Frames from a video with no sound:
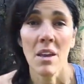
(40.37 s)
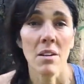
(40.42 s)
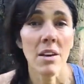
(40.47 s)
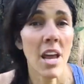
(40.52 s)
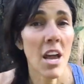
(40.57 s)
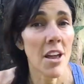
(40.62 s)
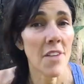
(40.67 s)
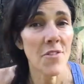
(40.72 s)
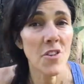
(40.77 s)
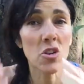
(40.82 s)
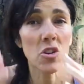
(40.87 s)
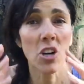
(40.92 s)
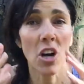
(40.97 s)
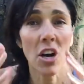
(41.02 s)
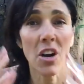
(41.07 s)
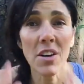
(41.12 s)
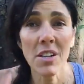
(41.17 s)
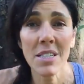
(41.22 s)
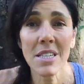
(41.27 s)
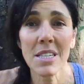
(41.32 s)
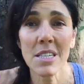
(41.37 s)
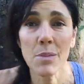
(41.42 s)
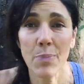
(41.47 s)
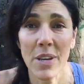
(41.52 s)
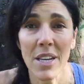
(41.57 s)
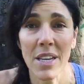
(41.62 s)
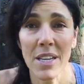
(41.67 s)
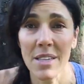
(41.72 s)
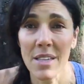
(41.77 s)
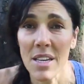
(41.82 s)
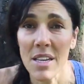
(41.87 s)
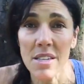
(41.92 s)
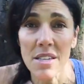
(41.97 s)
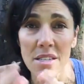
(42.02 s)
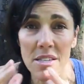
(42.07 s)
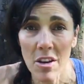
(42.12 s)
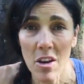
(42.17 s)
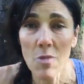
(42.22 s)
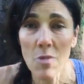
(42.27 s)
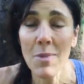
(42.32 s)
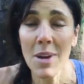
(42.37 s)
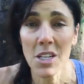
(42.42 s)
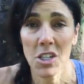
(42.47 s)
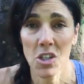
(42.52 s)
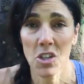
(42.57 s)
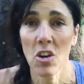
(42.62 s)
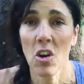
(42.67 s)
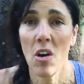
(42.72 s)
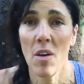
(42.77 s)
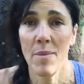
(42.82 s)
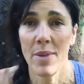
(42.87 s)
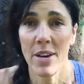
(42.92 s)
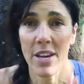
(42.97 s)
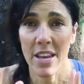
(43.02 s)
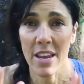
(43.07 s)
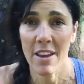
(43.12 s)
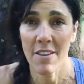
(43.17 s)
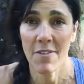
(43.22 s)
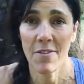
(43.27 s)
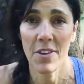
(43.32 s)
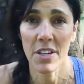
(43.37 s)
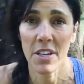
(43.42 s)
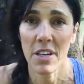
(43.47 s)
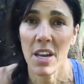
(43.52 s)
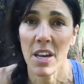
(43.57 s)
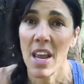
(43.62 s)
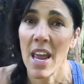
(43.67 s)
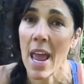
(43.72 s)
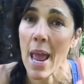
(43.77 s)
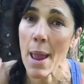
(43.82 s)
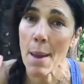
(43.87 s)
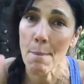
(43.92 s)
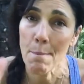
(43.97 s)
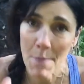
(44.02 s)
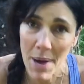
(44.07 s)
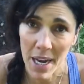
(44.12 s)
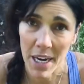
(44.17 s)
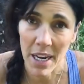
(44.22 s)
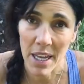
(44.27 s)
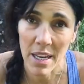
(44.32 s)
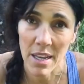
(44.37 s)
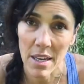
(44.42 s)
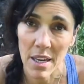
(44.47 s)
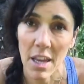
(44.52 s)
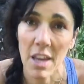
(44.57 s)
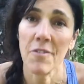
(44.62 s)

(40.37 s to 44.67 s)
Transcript: Now, if you're going to spend so much time and effort and money,